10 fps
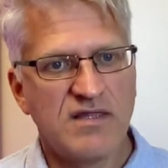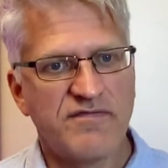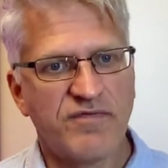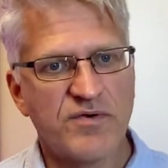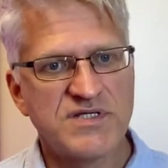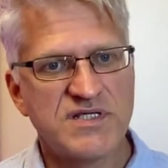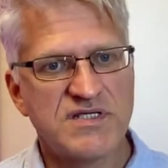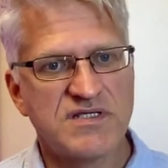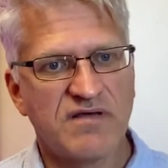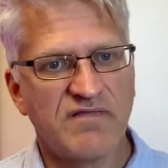
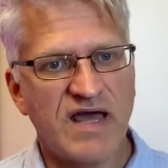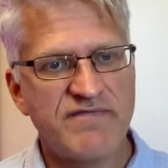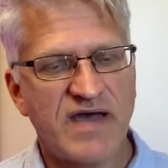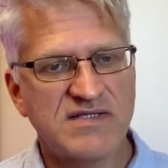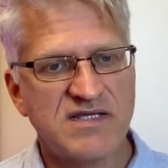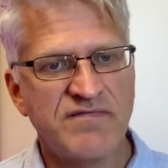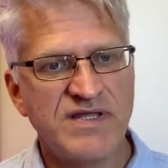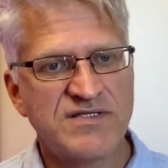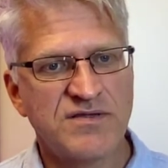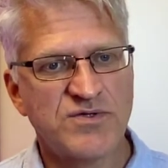forces of life
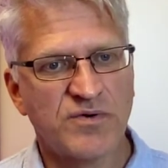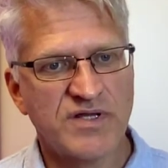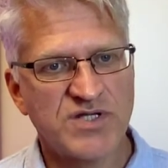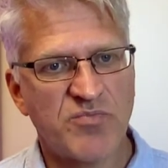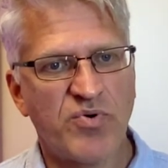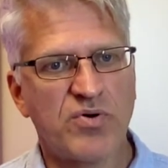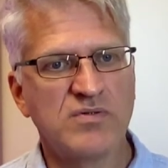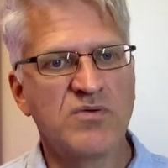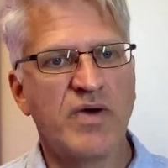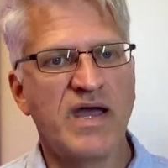activities in those organs are
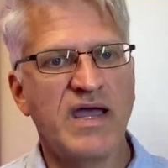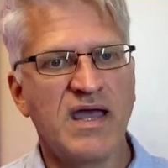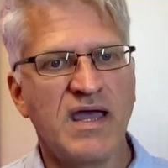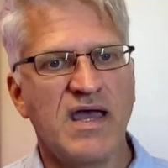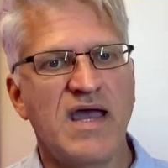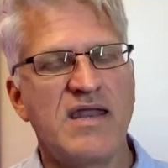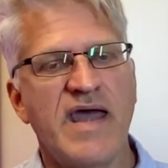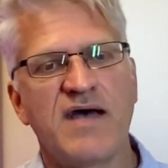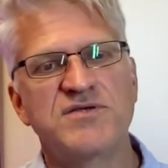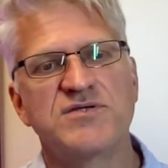pulled away and
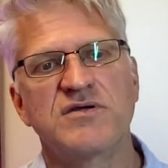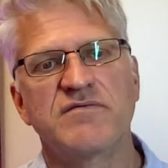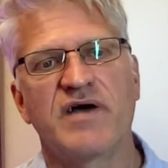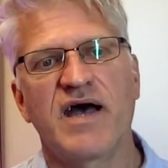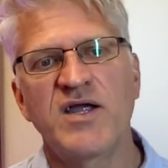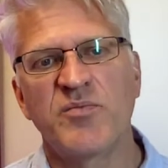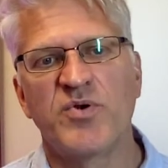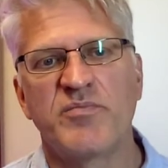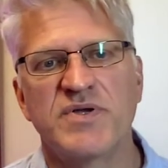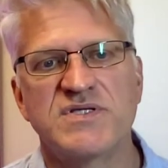now serve a higher
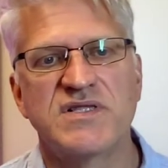purpose.